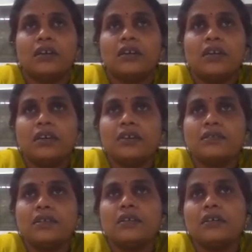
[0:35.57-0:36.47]
he
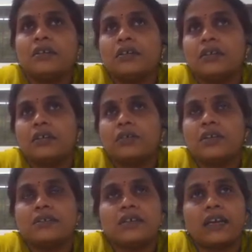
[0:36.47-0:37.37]
is good
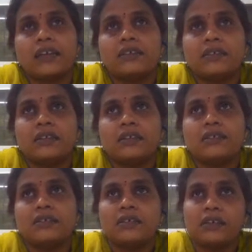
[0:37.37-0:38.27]
is a correct
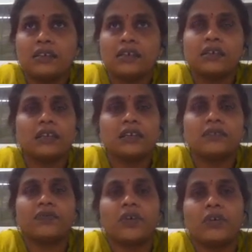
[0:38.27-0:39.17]
sentence. Here it is
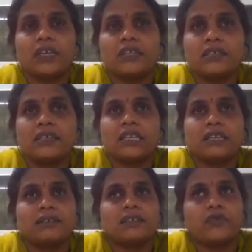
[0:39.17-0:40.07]
follow. This
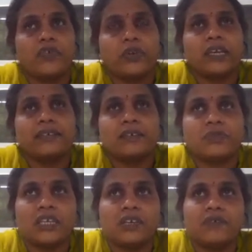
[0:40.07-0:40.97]
sentence is following some
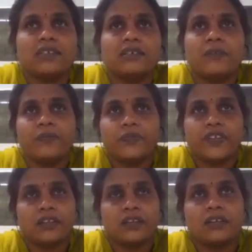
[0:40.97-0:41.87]
sequence.
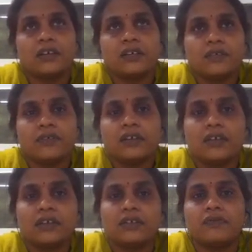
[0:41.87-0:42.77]
That the
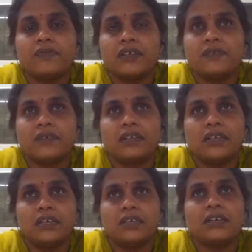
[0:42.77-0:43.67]
word first word
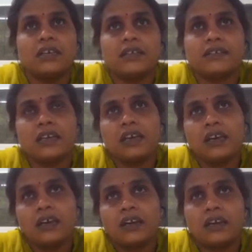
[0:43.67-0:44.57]
he is a
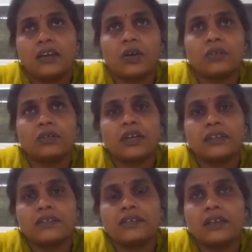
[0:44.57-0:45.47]
noun,
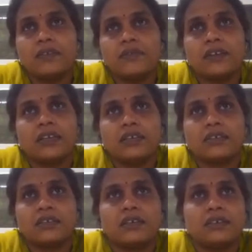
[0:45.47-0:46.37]
and the second word
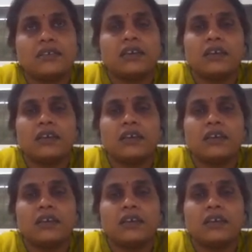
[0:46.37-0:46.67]
is a